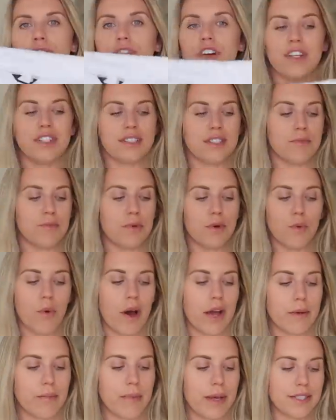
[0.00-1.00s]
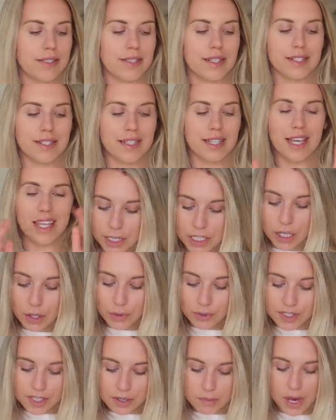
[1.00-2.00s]
a very simple white basic tee.
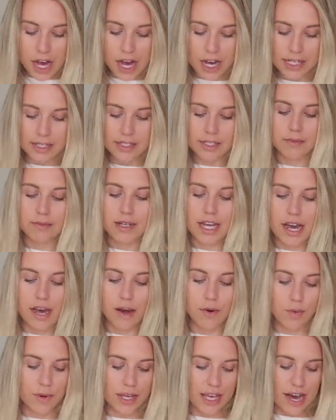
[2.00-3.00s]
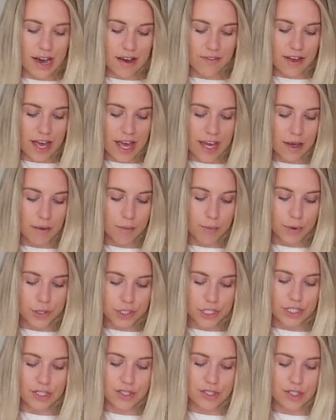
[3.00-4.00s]
Penultimate item now, we have a
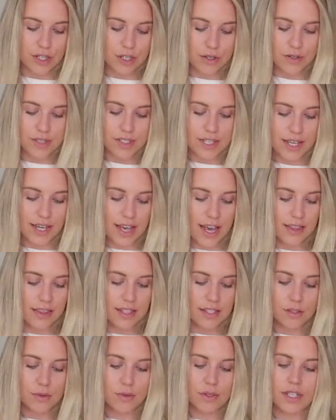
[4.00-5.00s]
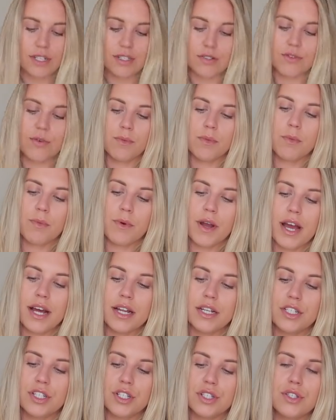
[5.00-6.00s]
bodysuit. Again, this one is from the
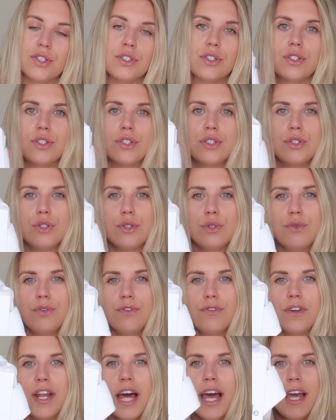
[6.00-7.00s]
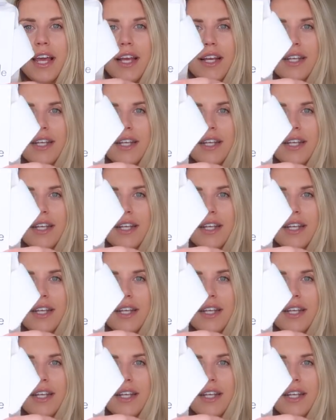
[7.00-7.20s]
brand Souffle,